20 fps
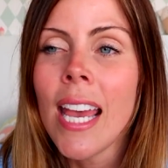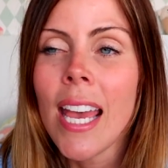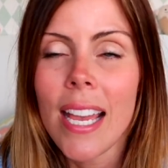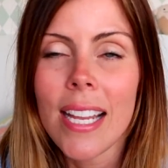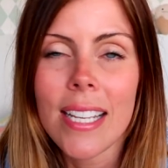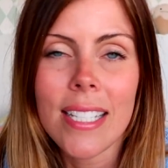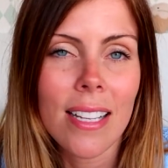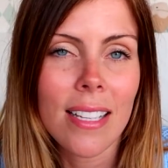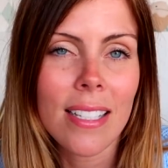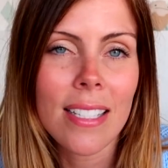
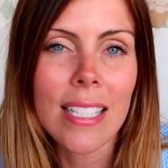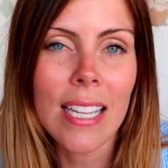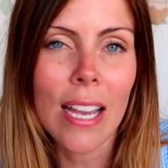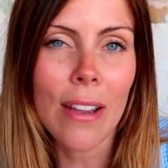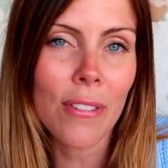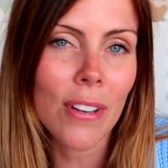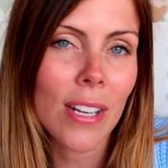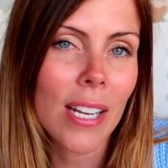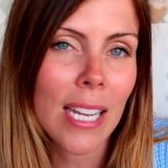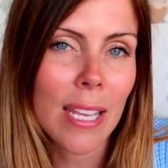it does
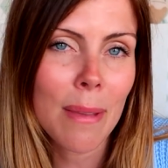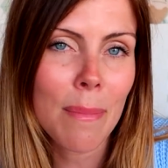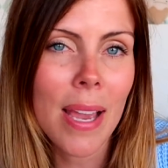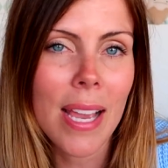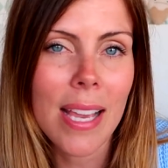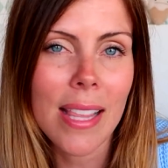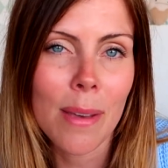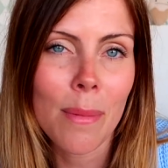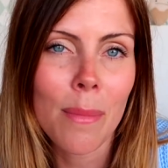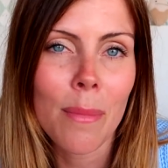definitely
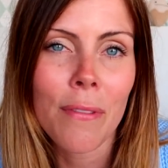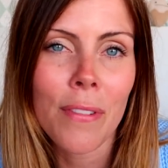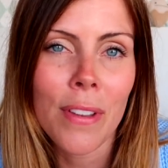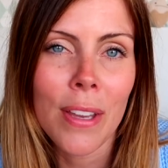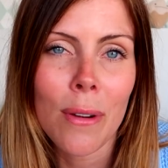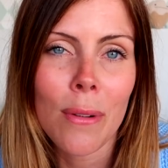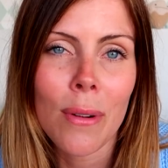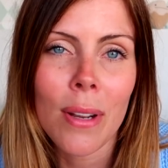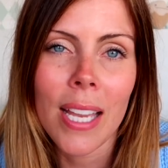make them feel